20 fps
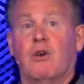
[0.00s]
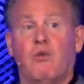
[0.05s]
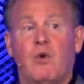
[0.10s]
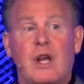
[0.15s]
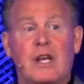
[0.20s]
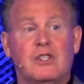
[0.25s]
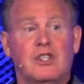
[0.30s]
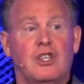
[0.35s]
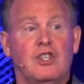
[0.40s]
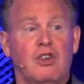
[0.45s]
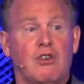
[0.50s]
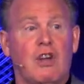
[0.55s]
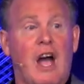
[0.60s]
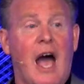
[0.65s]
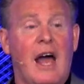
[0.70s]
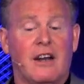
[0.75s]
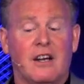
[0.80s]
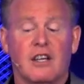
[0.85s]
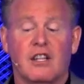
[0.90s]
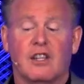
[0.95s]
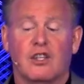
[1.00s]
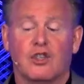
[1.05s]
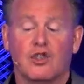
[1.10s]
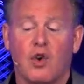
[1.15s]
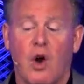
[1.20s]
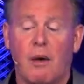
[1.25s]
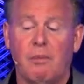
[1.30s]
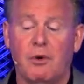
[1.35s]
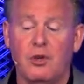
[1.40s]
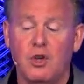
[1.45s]
reason you got into the
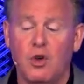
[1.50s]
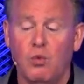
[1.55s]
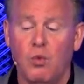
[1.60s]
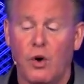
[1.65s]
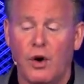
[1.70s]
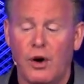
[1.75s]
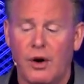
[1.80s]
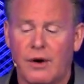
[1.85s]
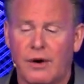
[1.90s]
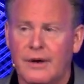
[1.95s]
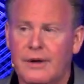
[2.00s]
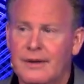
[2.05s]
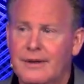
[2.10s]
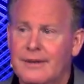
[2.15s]
trouble you were.